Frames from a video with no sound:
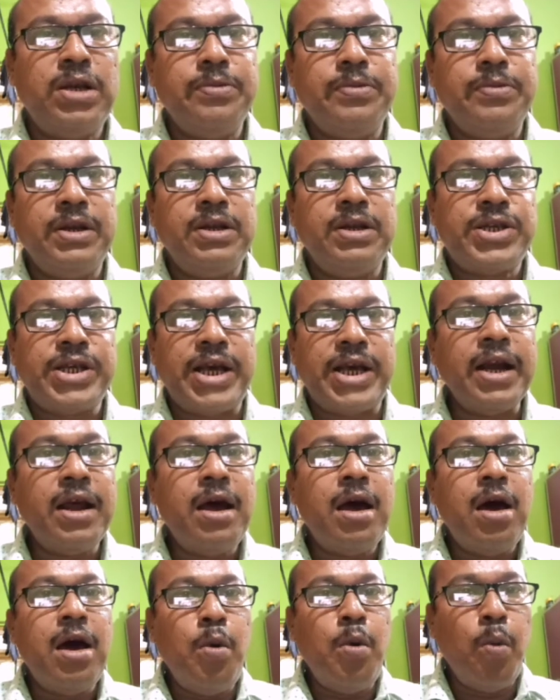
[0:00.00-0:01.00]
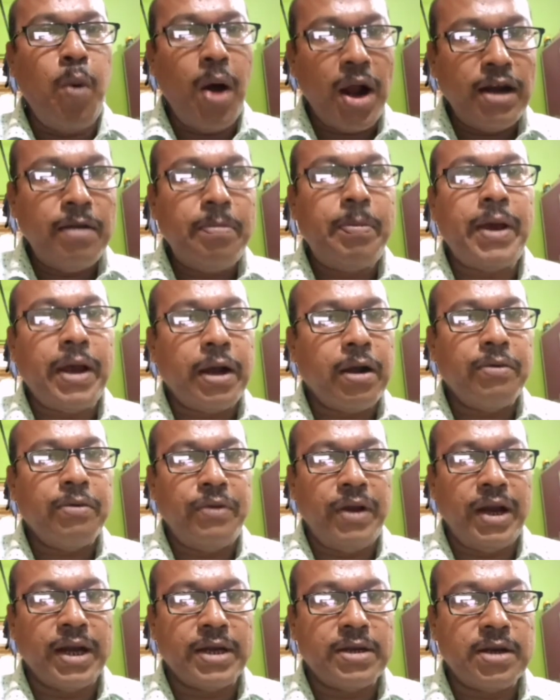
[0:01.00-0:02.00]
will share one pair of
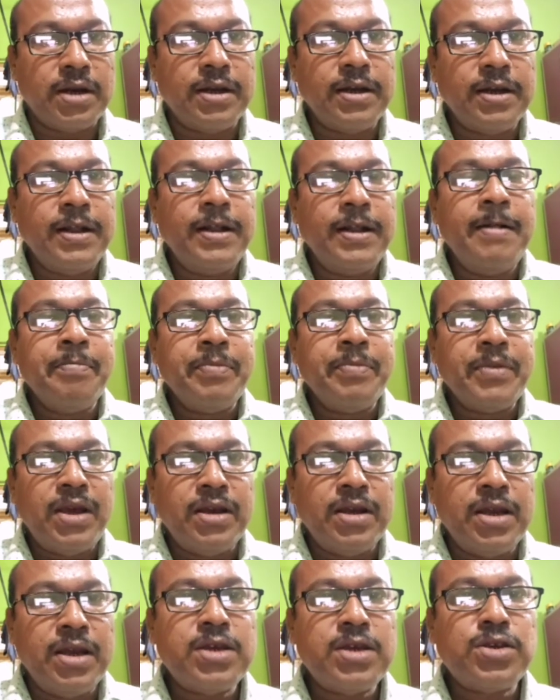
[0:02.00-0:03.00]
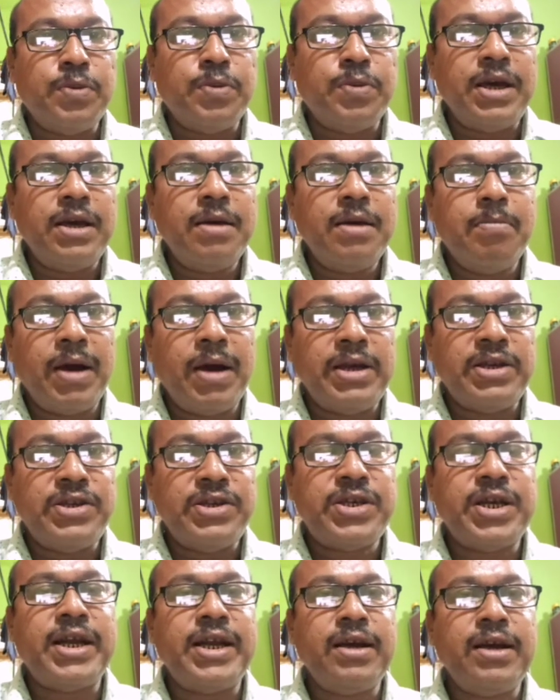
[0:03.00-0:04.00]
electron. In this way, by
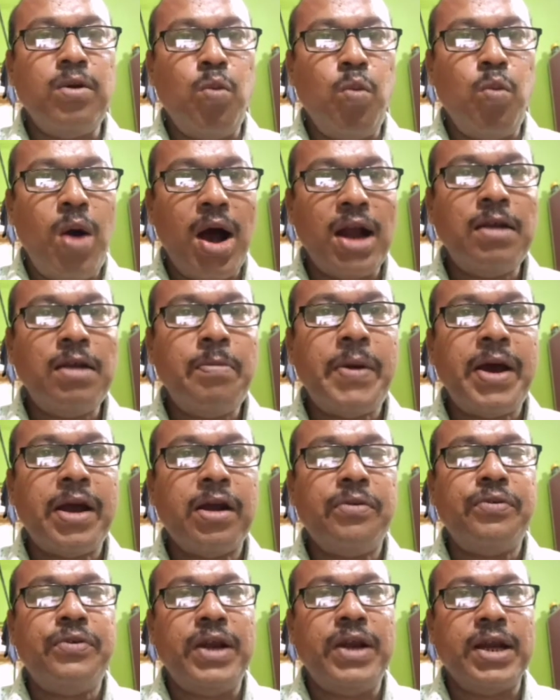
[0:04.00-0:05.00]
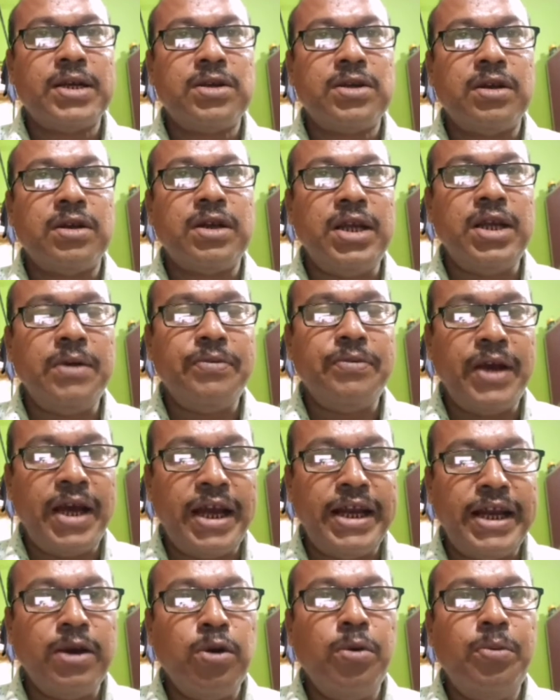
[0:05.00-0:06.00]
sharing one pair of electron, if
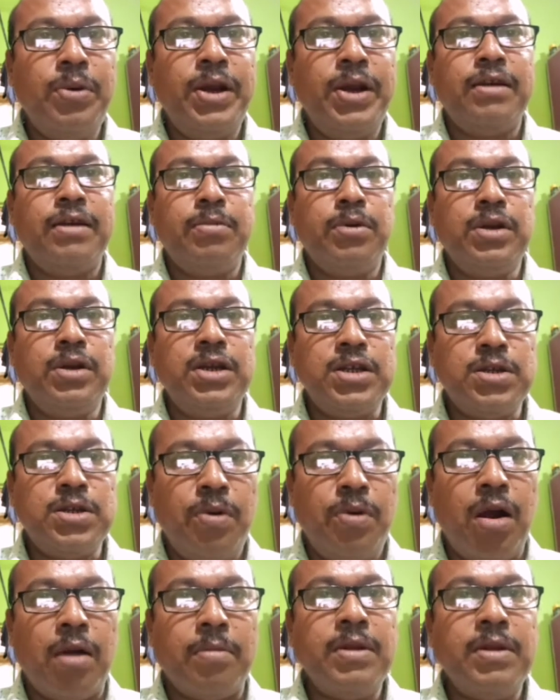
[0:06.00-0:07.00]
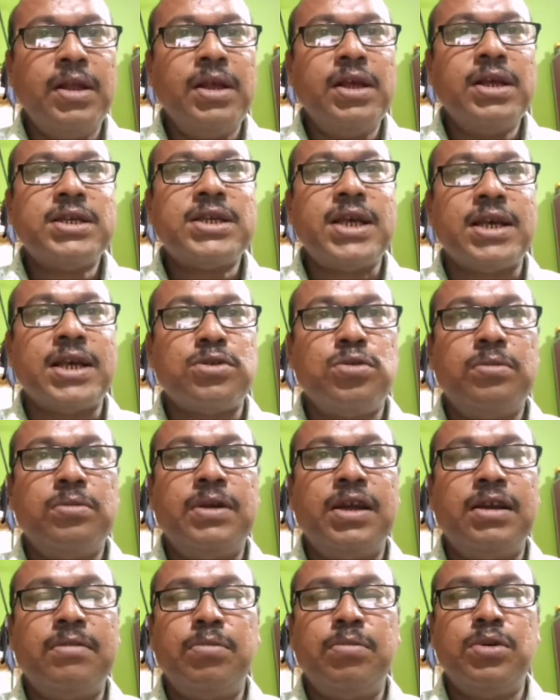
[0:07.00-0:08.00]
any covalent bond is formed, such
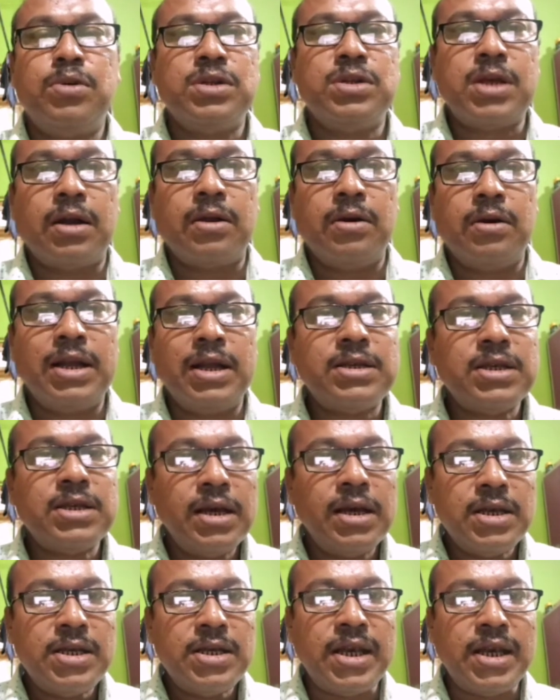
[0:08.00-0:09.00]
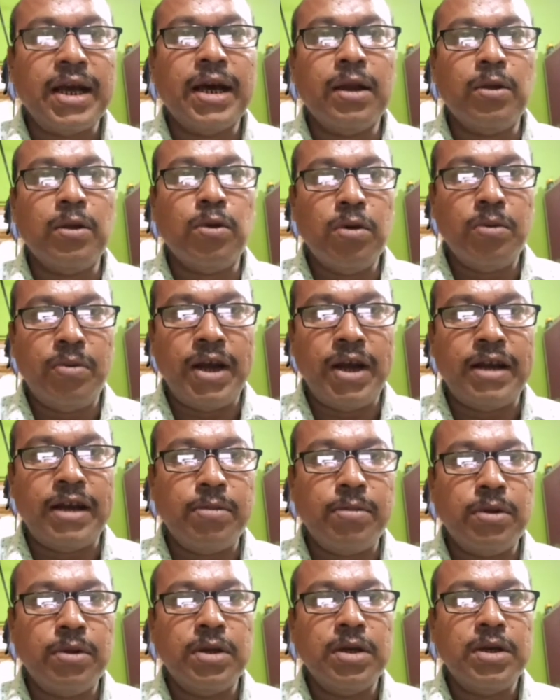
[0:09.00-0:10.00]
covalent bonds are called as single covalent
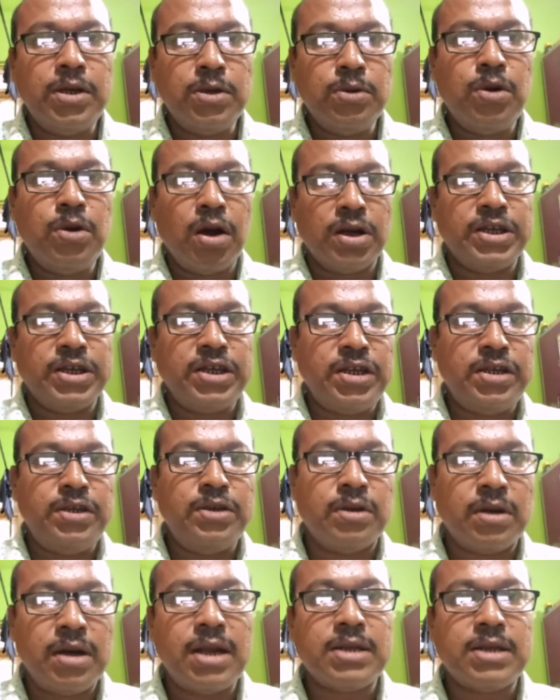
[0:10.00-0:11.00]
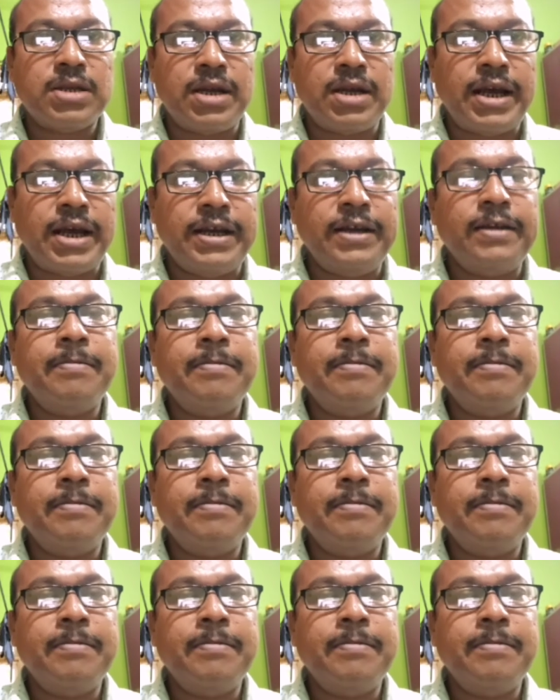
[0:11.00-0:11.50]
bond. You got it in your class 9.